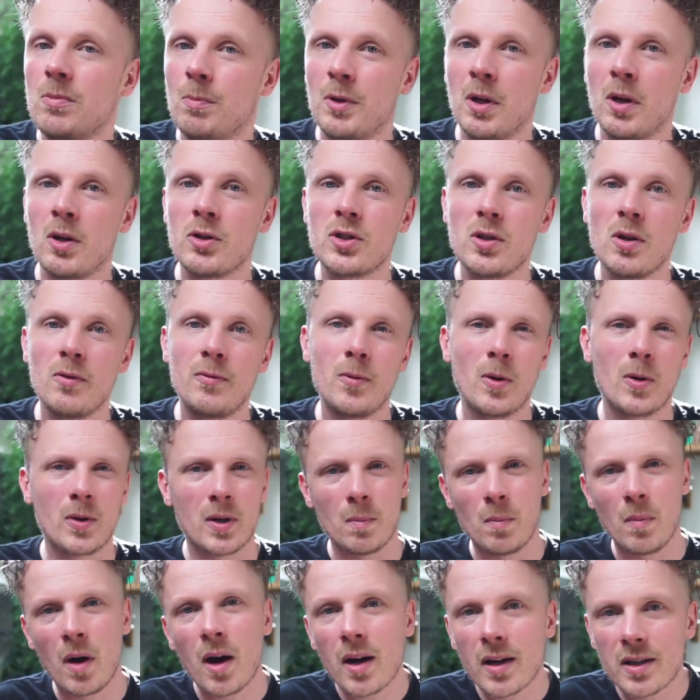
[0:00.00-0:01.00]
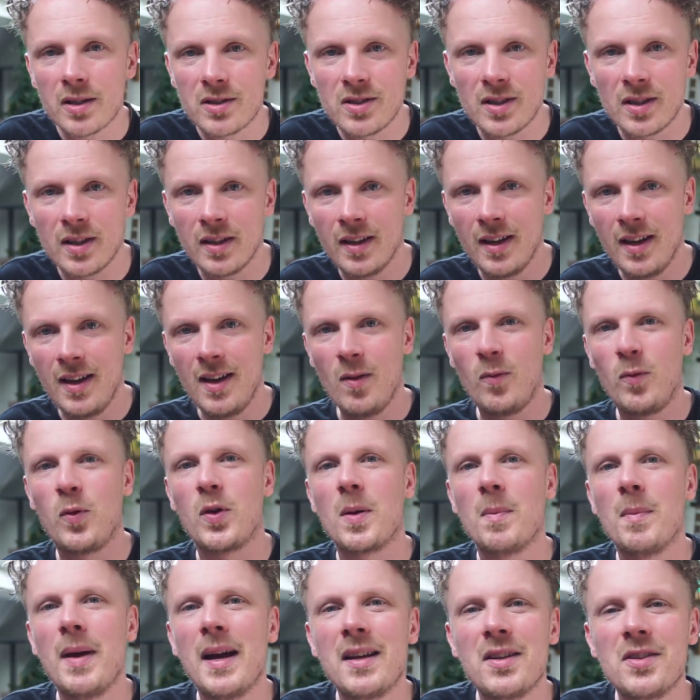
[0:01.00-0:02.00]
but also for the marketer, for
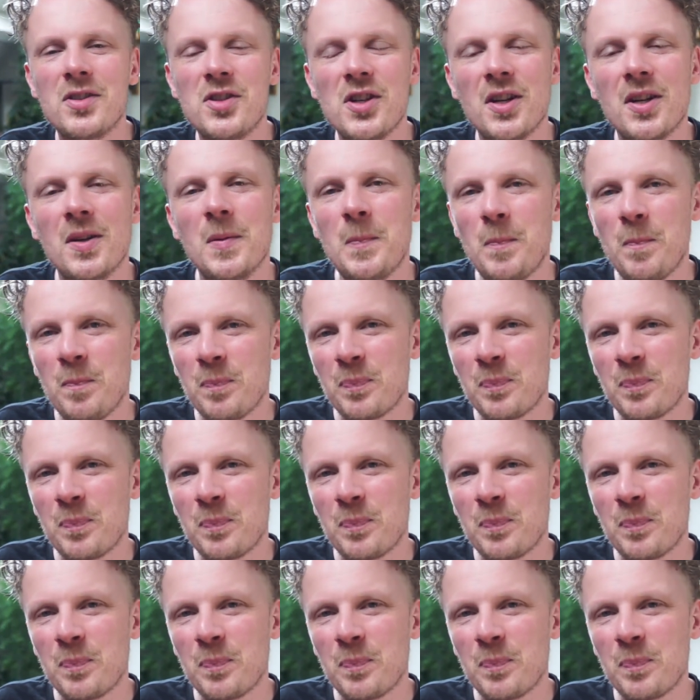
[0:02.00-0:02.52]
the manager,